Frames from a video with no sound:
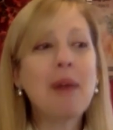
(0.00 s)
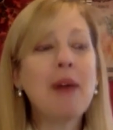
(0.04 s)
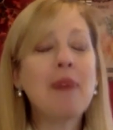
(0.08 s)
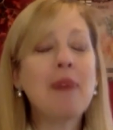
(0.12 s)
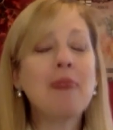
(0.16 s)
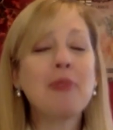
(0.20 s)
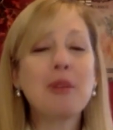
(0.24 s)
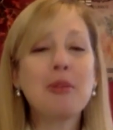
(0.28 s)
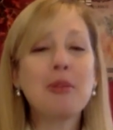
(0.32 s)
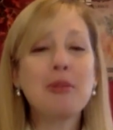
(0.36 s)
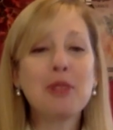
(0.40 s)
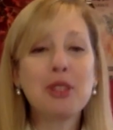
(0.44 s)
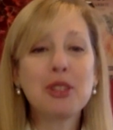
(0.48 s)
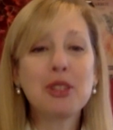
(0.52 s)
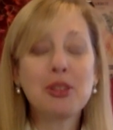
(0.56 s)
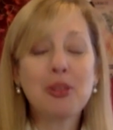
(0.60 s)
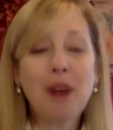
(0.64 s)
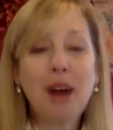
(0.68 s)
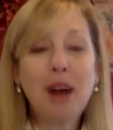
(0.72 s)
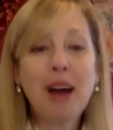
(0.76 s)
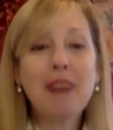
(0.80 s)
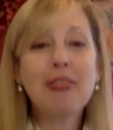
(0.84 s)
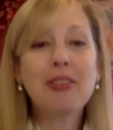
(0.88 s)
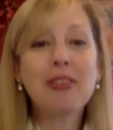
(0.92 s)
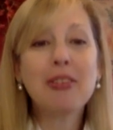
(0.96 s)
and we would
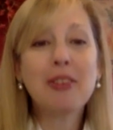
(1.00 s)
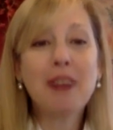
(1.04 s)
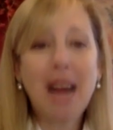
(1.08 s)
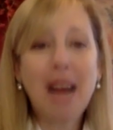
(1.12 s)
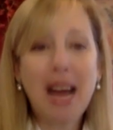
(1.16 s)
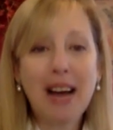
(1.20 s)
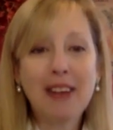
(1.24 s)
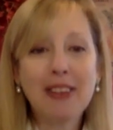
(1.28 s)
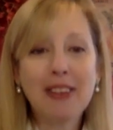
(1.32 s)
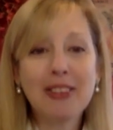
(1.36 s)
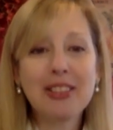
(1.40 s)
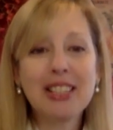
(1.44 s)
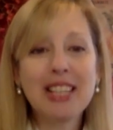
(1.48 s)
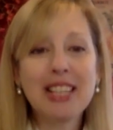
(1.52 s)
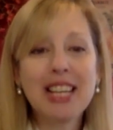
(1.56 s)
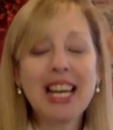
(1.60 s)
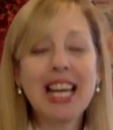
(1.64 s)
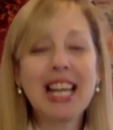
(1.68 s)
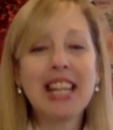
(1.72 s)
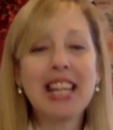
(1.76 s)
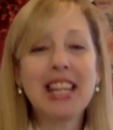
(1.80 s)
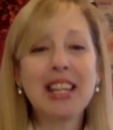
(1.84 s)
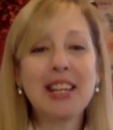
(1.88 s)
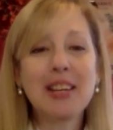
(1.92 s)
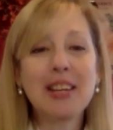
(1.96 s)
drive around
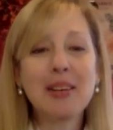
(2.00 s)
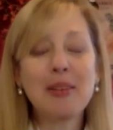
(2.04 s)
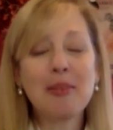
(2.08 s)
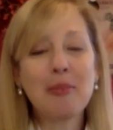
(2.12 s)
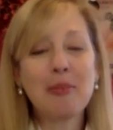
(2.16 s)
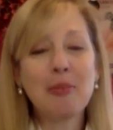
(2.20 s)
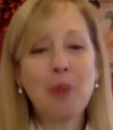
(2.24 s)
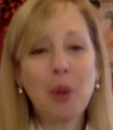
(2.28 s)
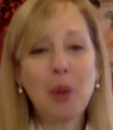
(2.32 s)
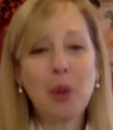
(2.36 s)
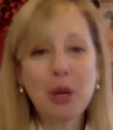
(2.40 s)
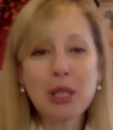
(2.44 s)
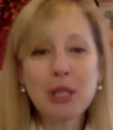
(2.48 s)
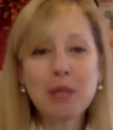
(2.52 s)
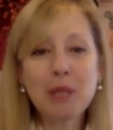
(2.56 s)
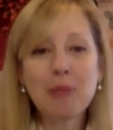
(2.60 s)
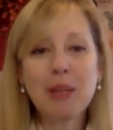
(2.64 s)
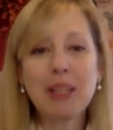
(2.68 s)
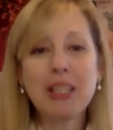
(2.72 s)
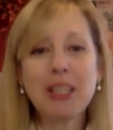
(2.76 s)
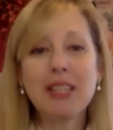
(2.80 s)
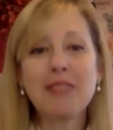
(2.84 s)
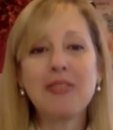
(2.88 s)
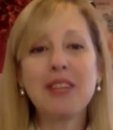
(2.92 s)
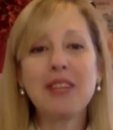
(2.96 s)
in the more
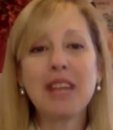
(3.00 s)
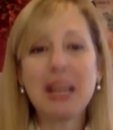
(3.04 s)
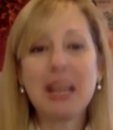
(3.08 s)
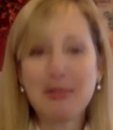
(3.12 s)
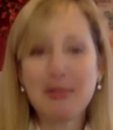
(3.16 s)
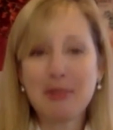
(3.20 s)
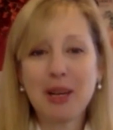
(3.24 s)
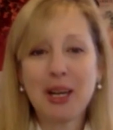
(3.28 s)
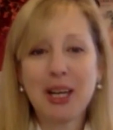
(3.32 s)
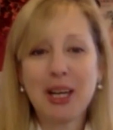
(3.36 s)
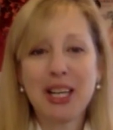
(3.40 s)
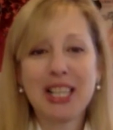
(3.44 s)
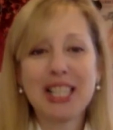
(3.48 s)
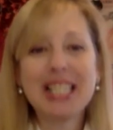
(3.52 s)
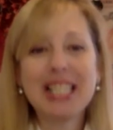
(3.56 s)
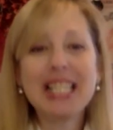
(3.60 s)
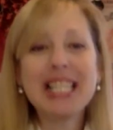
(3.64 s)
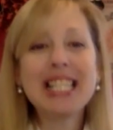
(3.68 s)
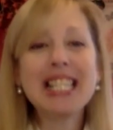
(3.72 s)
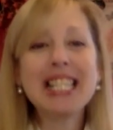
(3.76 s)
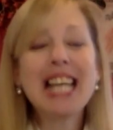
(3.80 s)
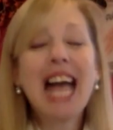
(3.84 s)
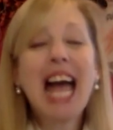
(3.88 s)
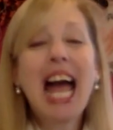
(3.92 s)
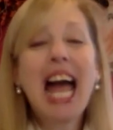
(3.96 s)
expensive neighborhoods,